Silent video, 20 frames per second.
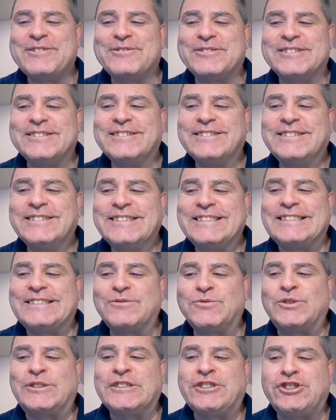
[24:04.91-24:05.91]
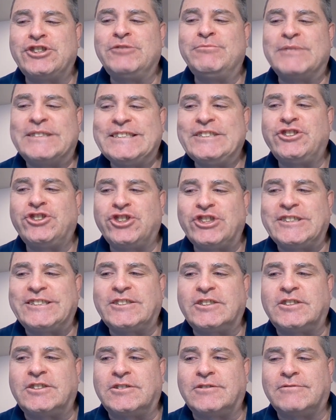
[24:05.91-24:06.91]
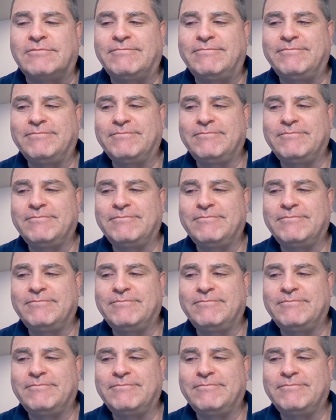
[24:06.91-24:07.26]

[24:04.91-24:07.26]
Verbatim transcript: you're not watching my channel.